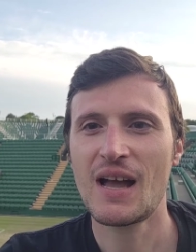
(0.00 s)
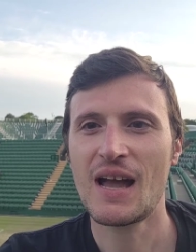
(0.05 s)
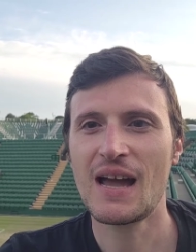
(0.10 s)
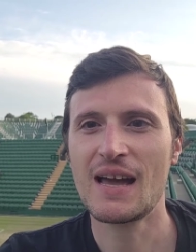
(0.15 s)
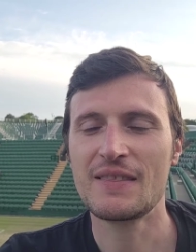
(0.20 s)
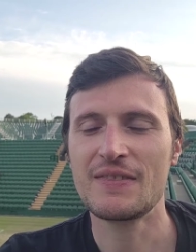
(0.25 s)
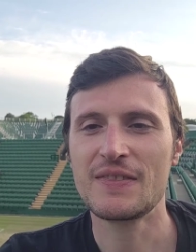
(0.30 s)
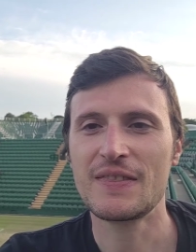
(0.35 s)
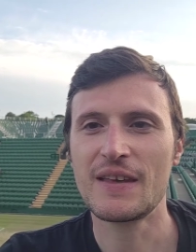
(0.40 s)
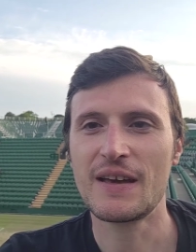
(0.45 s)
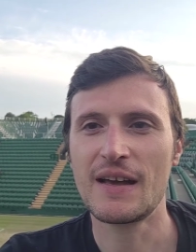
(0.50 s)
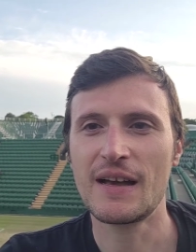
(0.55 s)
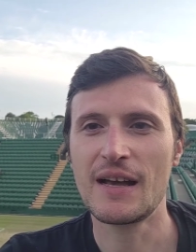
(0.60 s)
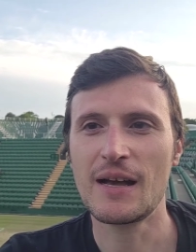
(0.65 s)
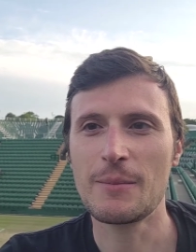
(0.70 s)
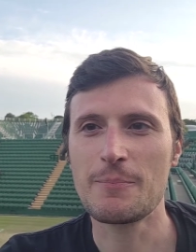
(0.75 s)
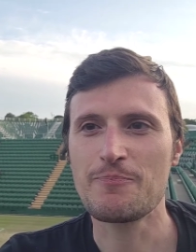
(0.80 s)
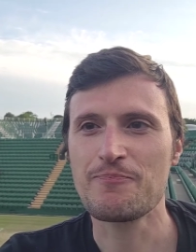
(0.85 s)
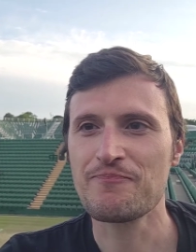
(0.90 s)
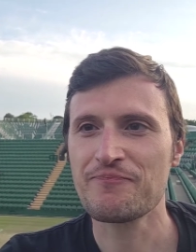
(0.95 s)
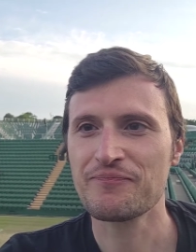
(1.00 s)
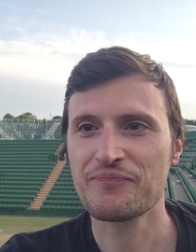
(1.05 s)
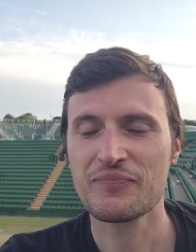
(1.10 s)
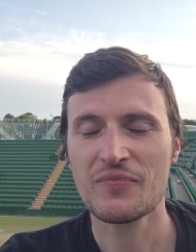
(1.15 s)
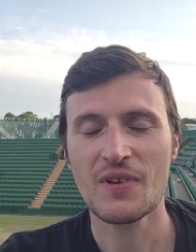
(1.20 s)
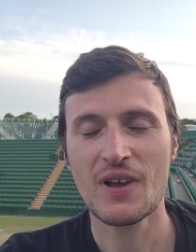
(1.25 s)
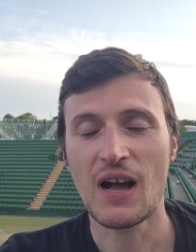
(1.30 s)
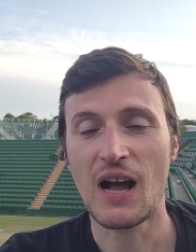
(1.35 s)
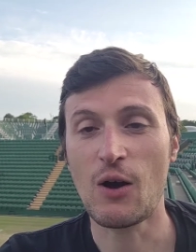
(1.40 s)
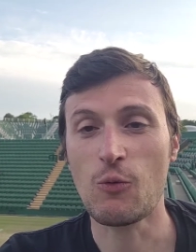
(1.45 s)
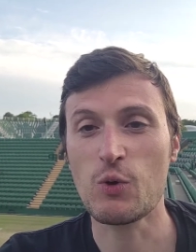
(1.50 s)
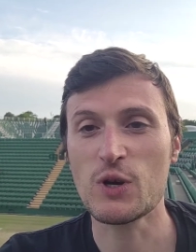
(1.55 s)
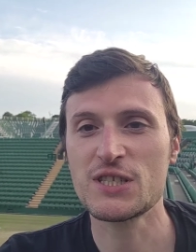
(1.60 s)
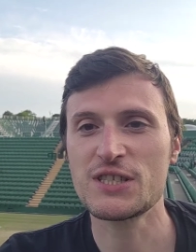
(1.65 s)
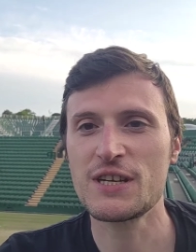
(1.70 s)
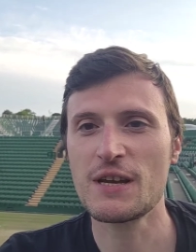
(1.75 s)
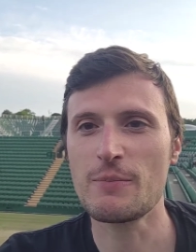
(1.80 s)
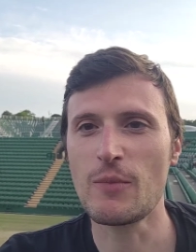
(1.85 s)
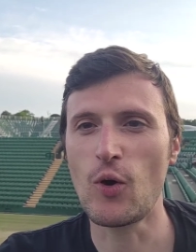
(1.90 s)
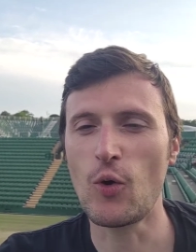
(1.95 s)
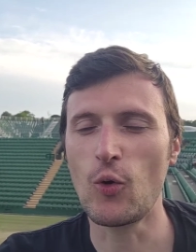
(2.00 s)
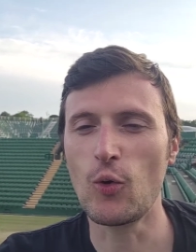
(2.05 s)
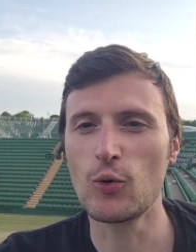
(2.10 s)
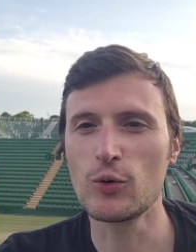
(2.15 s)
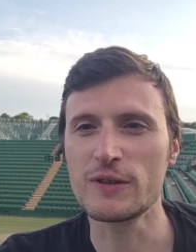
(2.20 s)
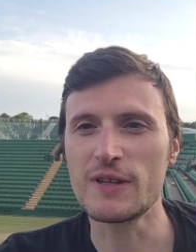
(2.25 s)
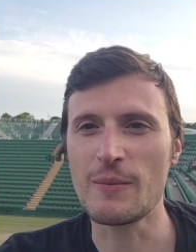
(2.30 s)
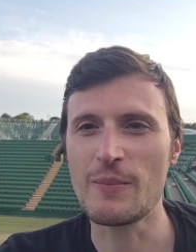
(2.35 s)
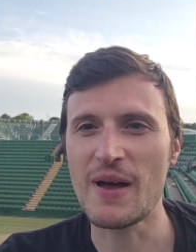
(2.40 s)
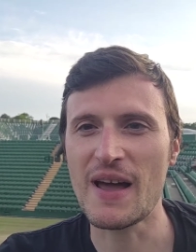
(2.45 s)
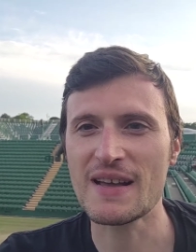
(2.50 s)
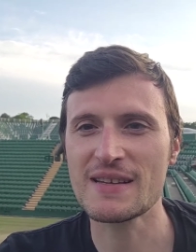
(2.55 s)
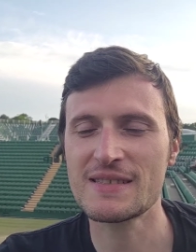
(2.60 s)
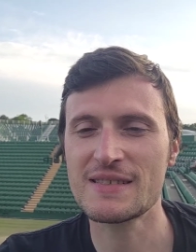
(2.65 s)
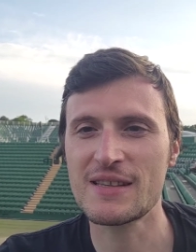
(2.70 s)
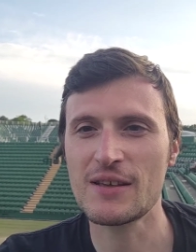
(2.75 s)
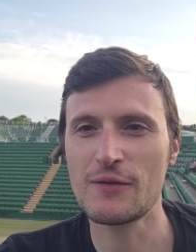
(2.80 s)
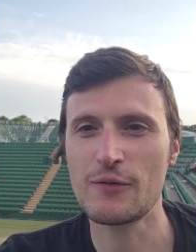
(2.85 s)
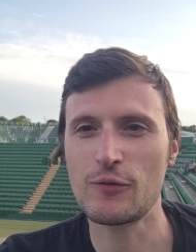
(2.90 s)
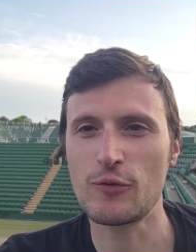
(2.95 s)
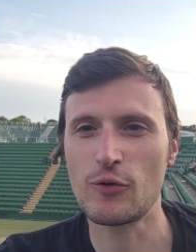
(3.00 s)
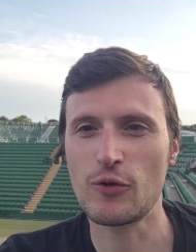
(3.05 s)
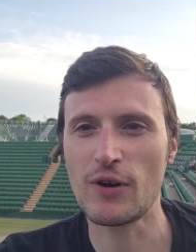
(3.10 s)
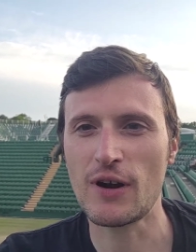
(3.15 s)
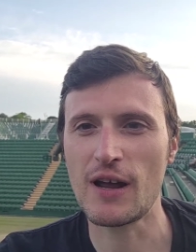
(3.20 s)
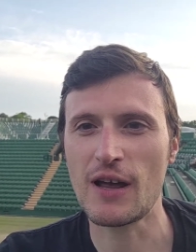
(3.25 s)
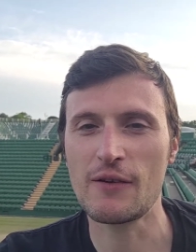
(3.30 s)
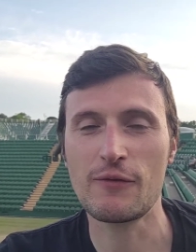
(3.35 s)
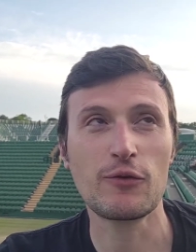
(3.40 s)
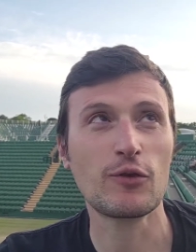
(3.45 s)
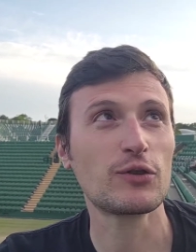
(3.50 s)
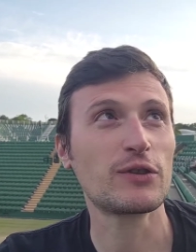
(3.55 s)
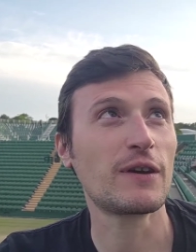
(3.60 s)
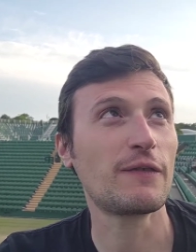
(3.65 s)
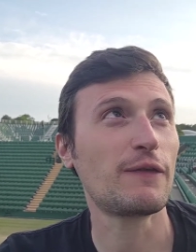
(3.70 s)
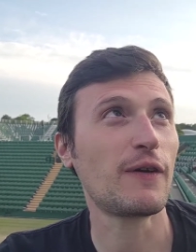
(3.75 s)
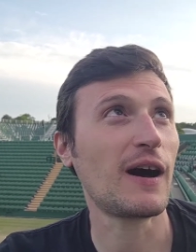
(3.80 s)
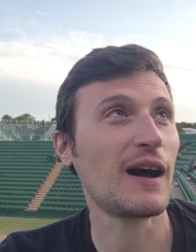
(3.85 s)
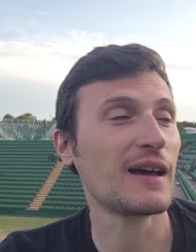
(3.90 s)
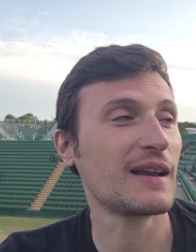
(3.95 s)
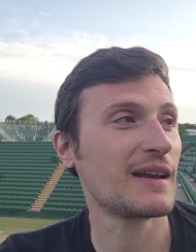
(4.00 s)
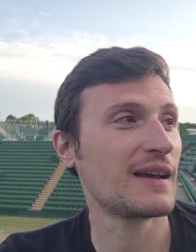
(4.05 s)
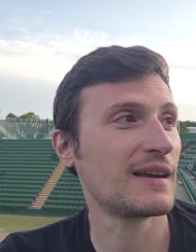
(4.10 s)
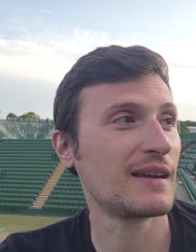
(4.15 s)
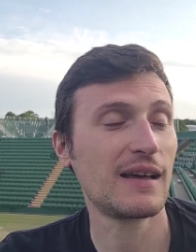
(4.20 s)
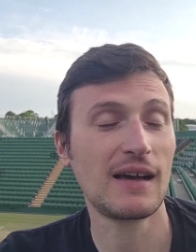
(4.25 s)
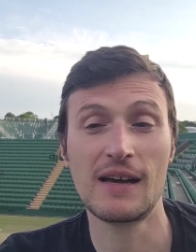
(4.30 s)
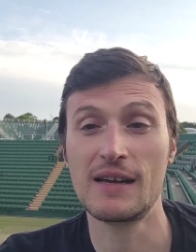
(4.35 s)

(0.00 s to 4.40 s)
and. Um, I wish him all the best for uh, for the final.